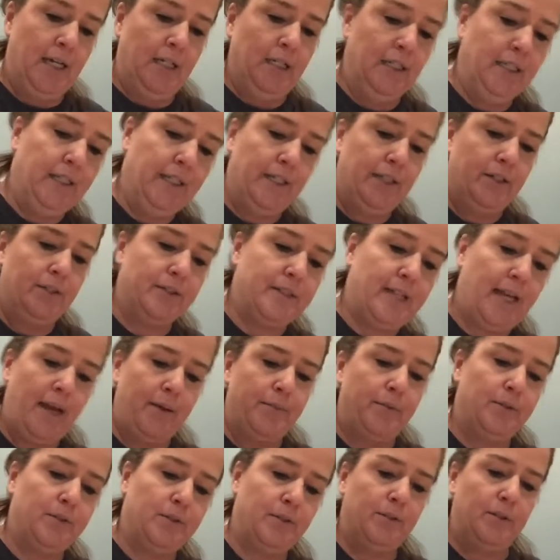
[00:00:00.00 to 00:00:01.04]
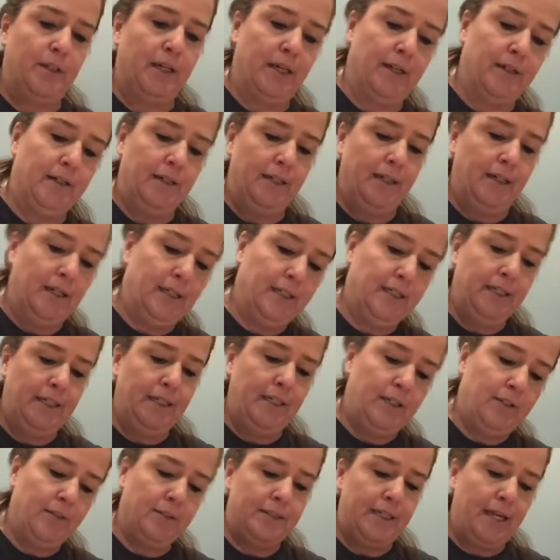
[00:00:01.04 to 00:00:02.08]
Little dabble do ya. A
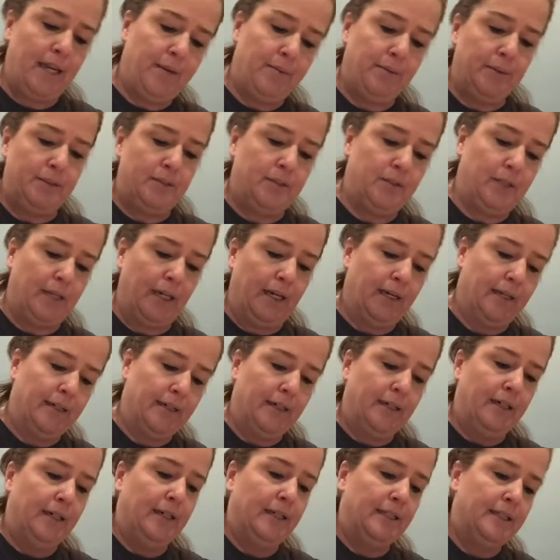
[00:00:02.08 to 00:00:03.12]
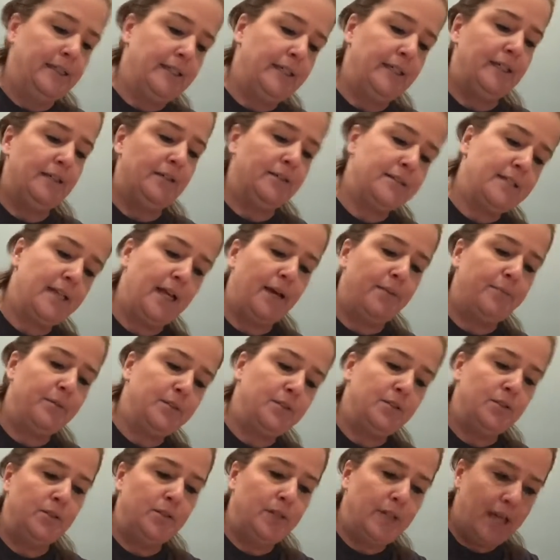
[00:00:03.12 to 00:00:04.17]
little dabble do ya. A little dabble
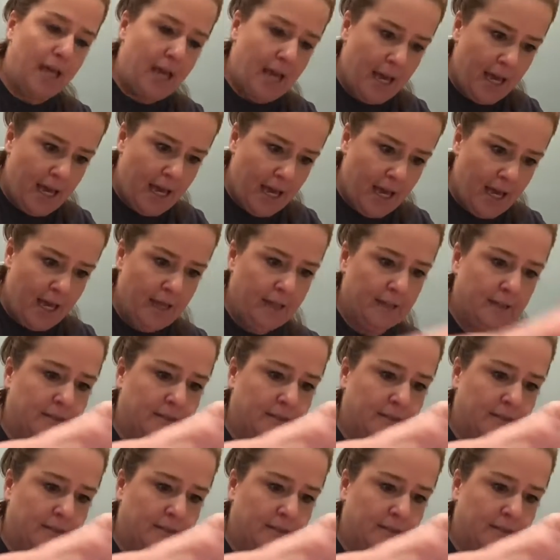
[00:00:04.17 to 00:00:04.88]
do ya.